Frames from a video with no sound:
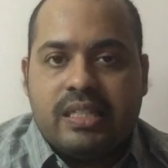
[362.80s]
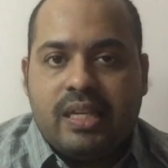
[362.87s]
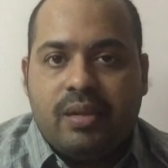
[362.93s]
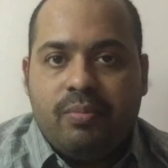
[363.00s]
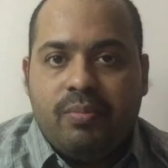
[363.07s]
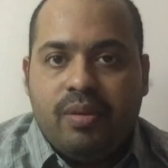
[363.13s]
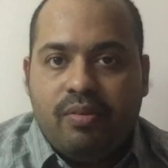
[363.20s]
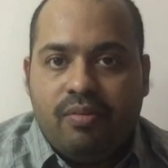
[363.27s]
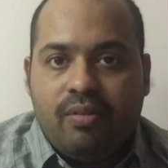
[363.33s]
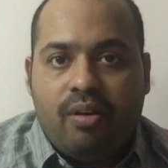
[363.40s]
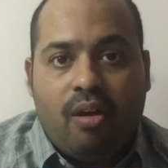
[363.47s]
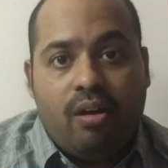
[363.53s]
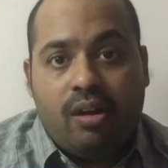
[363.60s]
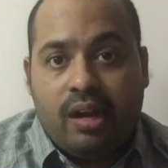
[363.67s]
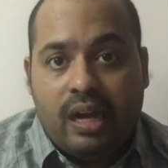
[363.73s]
him
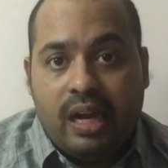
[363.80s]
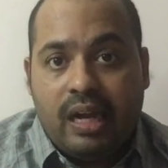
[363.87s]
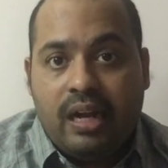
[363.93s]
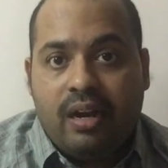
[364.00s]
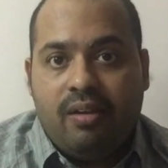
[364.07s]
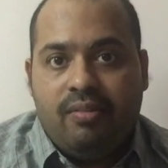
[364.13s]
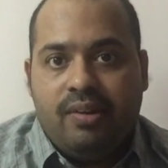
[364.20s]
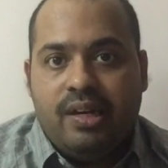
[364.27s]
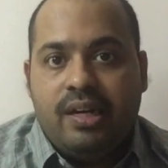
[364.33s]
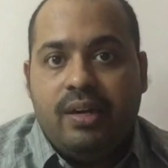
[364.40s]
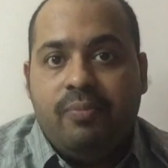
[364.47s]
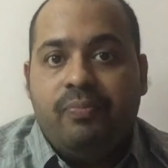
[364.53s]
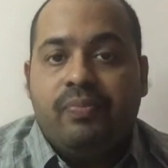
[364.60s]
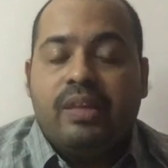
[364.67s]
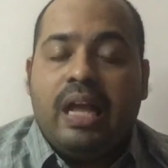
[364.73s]
or her a
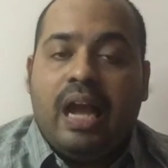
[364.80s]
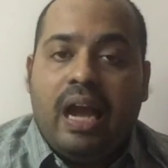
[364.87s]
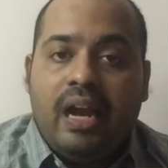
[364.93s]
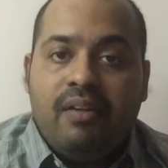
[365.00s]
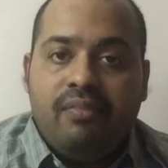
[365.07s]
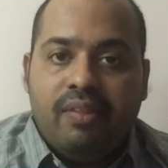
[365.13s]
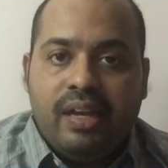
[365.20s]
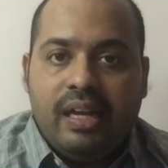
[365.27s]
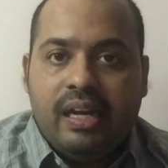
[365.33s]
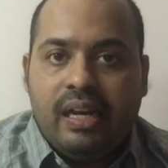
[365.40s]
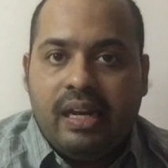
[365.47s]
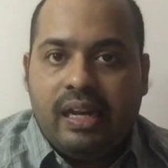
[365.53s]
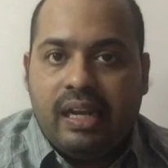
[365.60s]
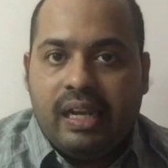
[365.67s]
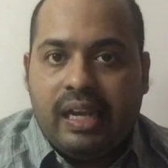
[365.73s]
word and
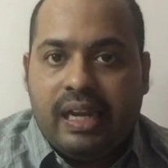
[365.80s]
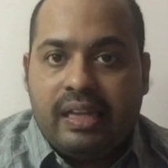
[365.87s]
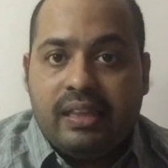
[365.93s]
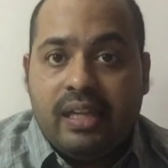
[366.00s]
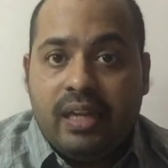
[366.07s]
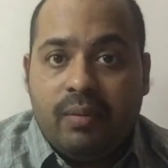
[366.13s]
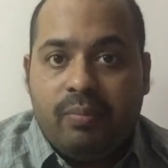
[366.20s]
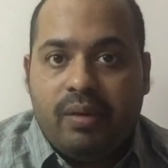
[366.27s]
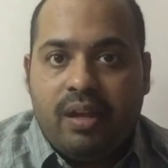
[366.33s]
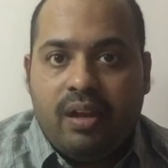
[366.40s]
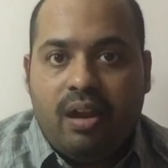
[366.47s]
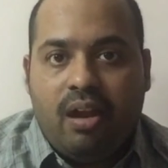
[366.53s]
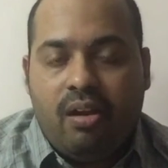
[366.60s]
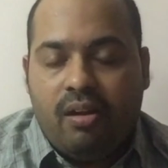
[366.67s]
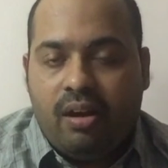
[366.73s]
we'll get the reply
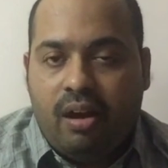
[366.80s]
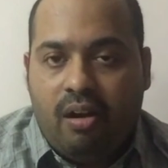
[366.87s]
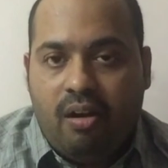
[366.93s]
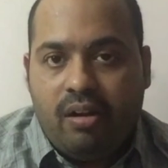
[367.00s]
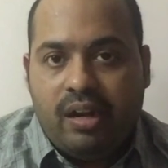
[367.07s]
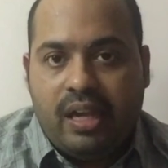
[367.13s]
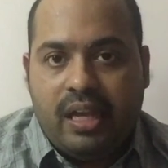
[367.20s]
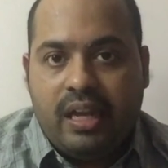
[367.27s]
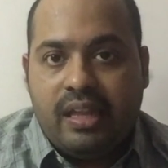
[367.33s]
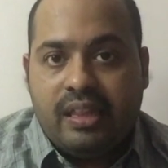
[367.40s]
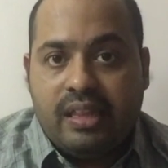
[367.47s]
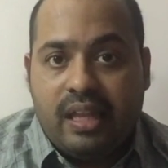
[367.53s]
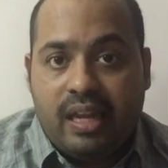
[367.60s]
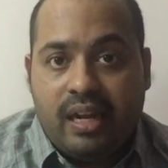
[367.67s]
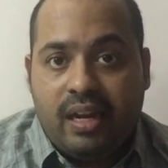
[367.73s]
on hearing
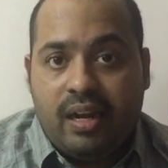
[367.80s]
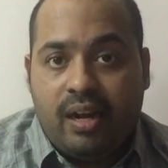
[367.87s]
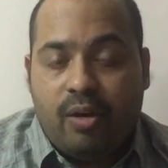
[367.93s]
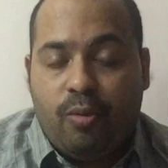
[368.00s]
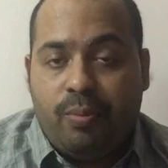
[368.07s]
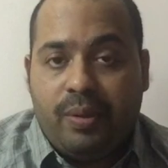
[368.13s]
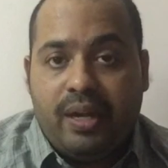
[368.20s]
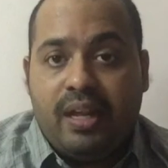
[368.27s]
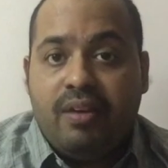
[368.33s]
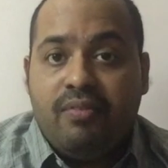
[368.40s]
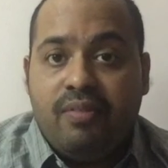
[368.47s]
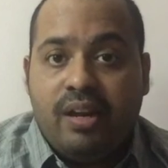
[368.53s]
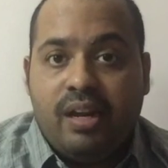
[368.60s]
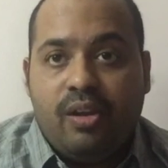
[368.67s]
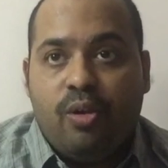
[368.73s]
their opinion,
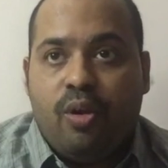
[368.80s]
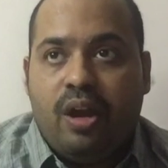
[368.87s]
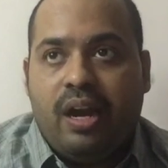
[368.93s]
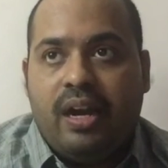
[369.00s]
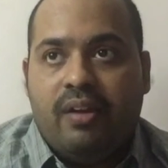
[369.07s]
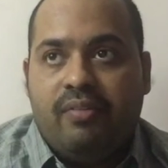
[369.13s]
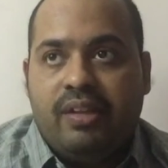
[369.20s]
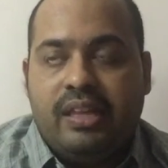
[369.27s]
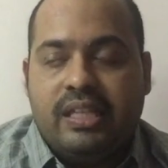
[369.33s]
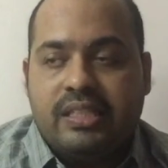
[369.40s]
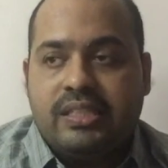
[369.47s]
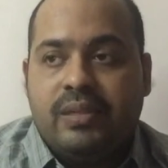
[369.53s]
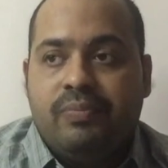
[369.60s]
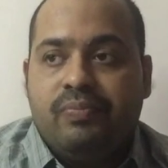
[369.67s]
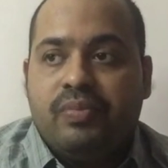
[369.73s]
we'll go ahead with
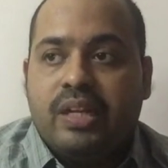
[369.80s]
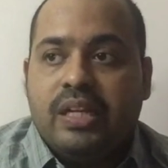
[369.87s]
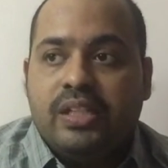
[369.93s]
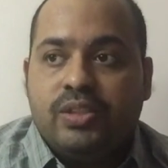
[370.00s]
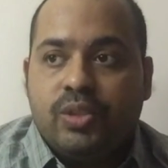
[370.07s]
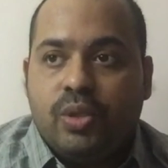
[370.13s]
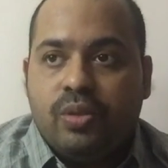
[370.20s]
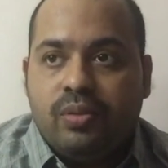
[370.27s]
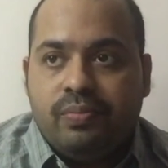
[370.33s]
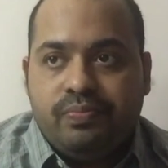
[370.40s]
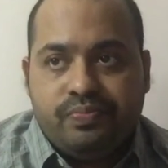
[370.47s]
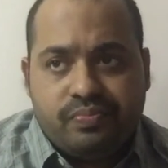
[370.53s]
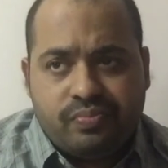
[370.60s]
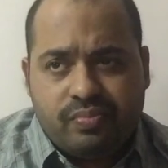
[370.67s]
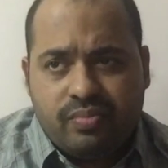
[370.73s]
us. So
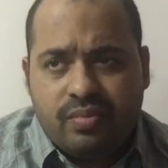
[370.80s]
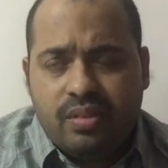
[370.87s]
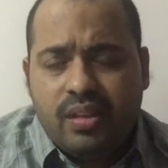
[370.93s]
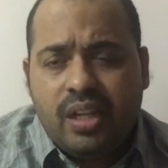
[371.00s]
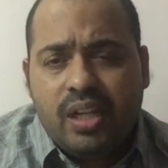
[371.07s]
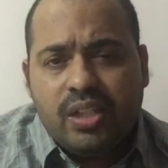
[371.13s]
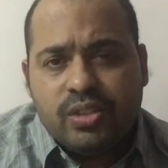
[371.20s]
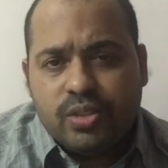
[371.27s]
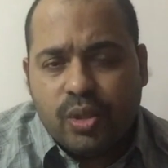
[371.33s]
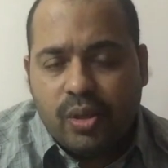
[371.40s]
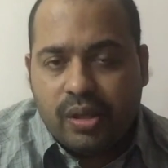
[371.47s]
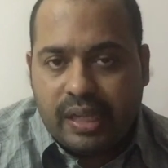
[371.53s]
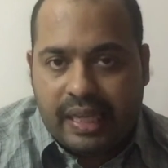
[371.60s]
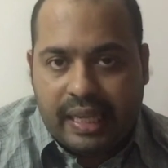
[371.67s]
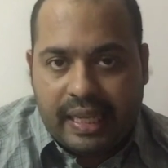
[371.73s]

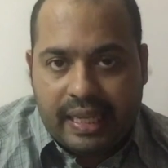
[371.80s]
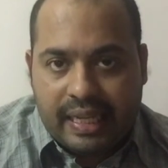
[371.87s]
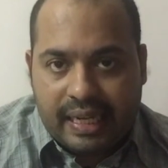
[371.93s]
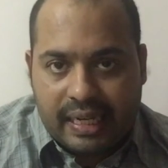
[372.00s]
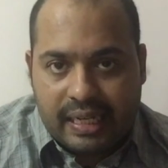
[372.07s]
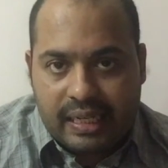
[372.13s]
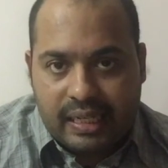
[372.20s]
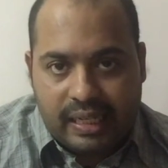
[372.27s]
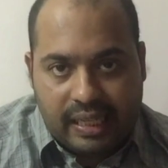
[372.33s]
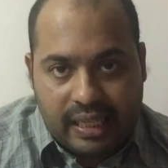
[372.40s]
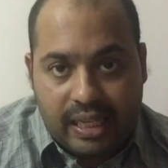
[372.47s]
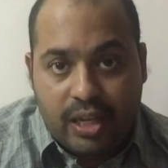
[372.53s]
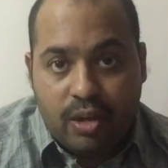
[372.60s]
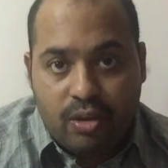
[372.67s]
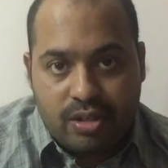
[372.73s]

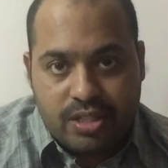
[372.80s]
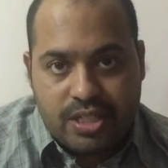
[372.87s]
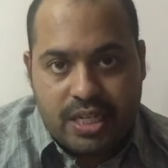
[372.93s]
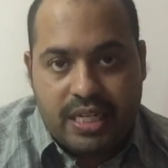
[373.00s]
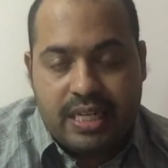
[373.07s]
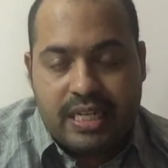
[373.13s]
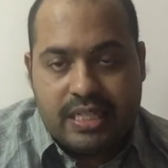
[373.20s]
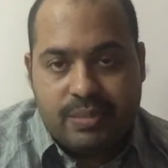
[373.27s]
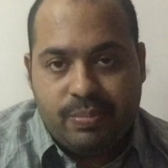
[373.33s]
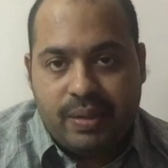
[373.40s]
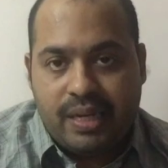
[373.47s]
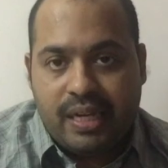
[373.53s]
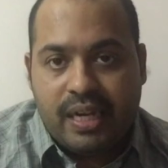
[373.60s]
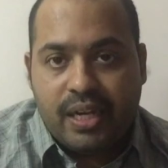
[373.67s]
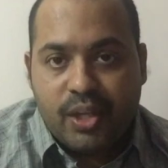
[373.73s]
he or she
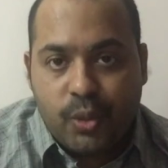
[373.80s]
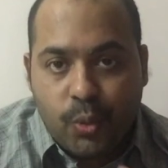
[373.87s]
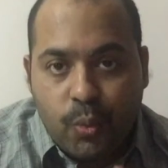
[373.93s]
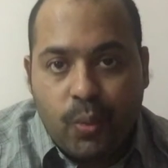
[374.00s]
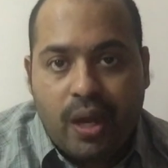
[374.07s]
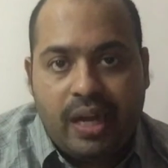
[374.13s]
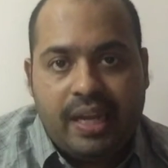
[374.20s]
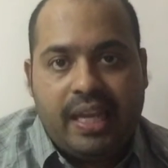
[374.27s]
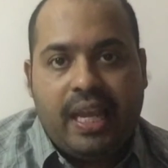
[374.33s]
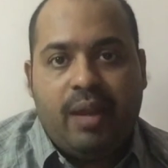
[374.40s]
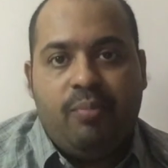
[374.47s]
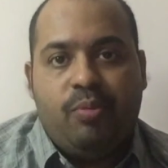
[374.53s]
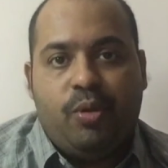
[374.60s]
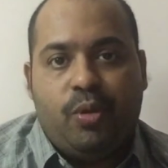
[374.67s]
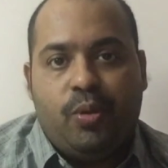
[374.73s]
respected you and
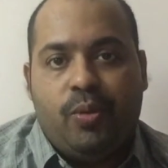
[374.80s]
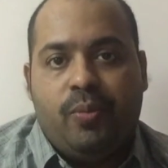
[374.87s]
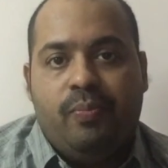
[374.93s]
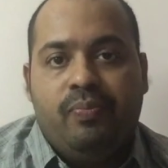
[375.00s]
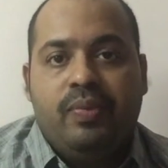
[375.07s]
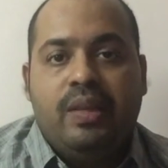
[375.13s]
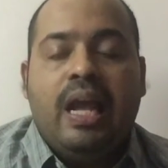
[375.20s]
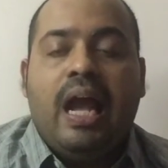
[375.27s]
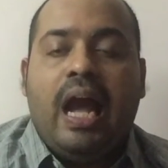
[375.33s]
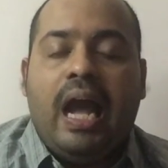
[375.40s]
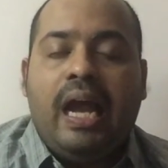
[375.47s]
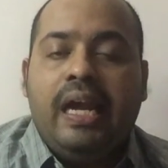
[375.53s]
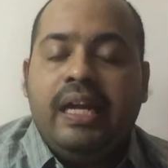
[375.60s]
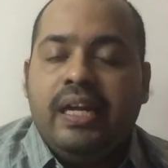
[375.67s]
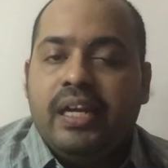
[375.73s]
came to you,
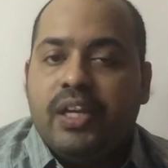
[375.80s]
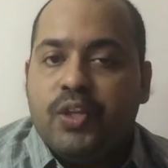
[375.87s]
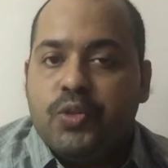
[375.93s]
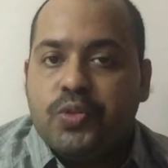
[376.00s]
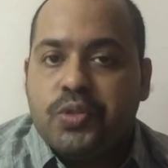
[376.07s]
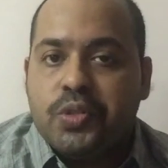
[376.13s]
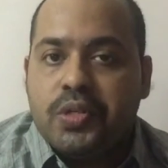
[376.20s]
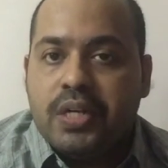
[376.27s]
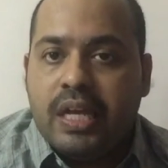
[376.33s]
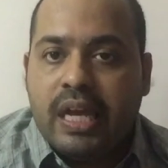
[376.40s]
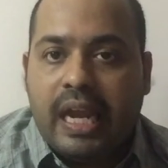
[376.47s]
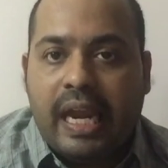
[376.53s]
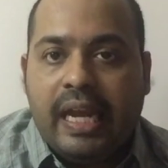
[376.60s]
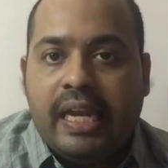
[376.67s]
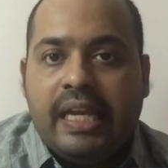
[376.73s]
and you should
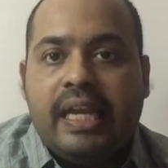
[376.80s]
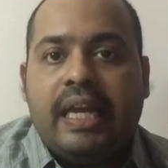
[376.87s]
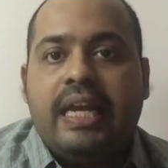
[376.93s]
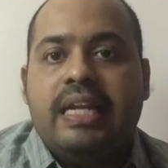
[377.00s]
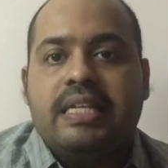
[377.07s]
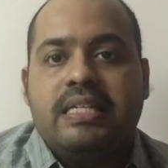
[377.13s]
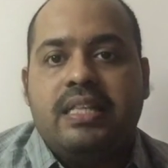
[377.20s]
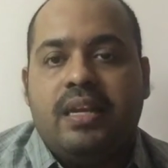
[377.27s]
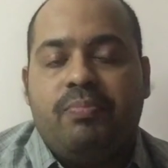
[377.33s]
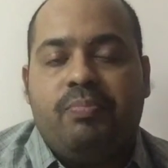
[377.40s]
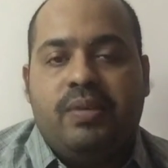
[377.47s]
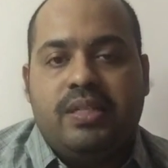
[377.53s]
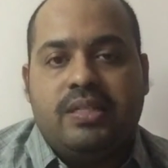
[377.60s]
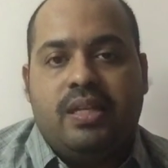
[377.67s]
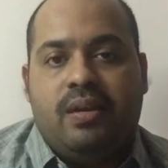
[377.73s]
encourage that
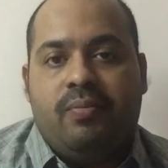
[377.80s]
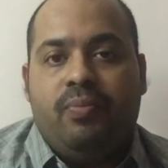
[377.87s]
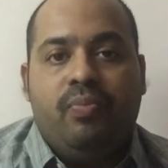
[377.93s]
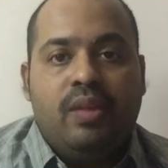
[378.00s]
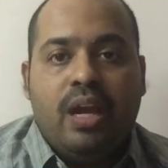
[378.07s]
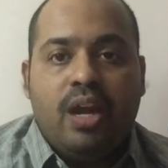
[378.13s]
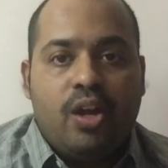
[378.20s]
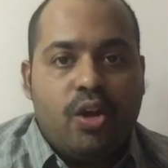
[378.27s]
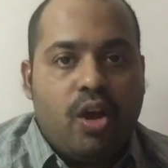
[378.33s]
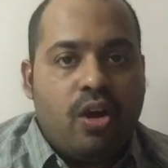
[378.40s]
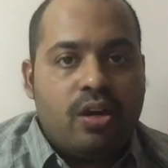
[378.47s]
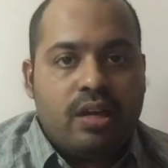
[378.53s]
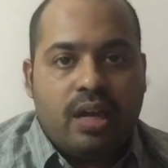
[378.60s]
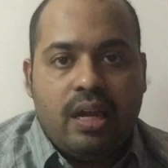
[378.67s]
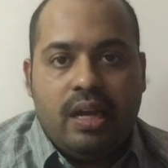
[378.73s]
person,
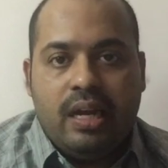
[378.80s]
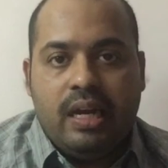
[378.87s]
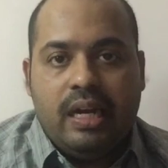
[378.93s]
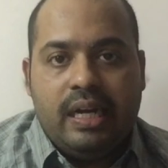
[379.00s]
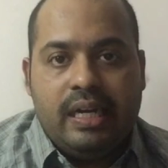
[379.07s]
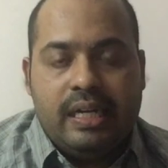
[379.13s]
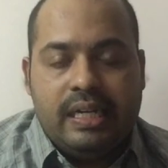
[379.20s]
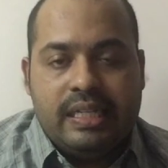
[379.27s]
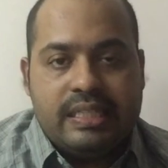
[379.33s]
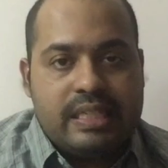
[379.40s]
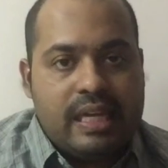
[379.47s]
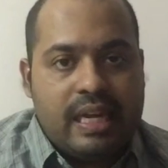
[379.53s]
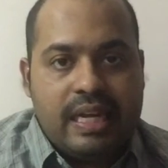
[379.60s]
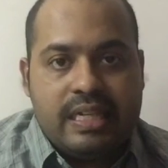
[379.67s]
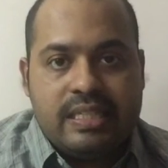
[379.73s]
not
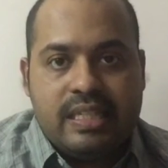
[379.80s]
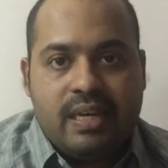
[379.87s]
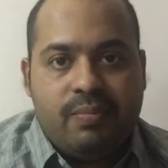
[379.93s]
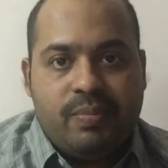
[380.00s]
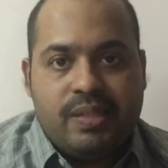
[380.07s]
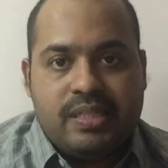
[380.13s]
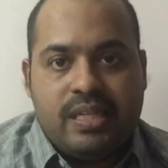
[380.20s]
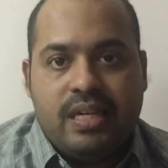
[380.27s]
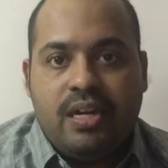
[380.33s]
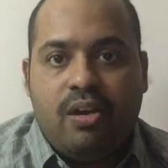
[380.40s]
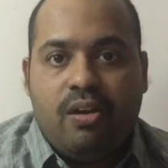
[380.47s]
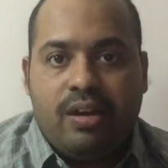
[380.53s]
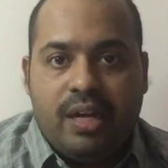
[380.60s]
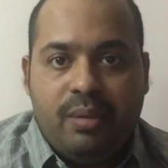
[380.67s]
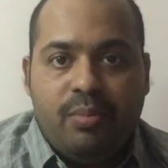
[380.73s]
discourage that person
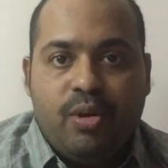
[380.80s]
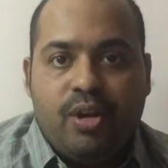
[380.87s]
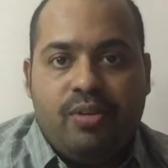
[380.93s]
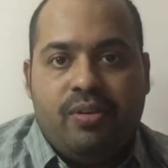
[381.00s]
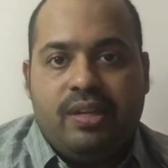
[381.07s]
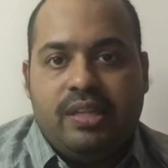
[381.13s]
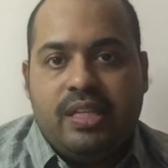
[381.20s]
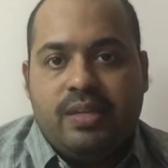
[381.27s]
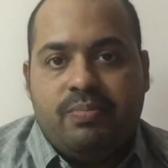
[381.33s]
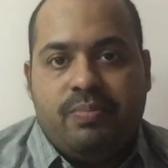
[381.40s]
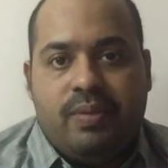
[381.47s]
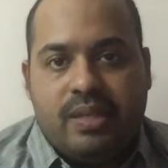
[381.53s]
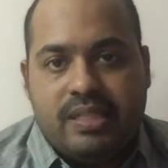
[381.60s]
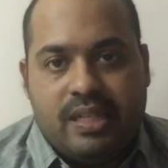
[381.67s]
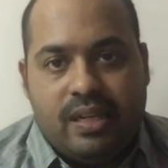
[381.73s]
or demotivate that
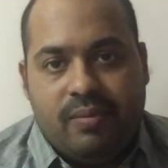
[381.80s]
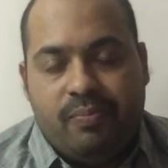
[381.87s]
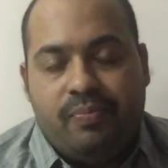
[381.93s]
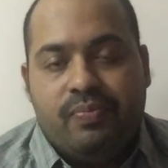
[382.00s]
person.